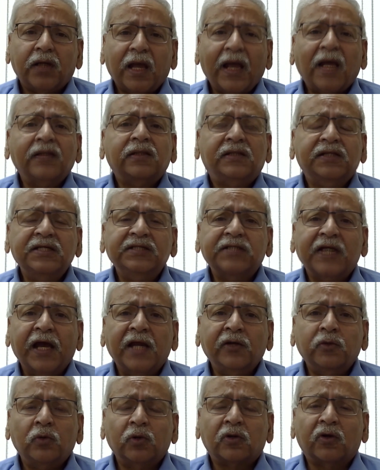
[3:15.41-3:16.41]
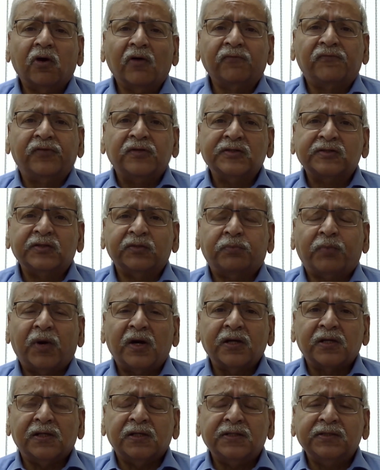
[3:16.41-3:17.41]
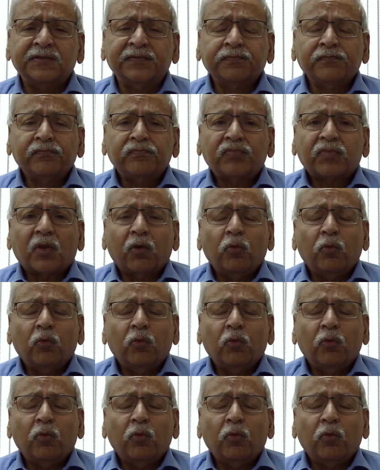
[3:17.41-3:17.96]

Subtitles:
at these annual conferences of parties,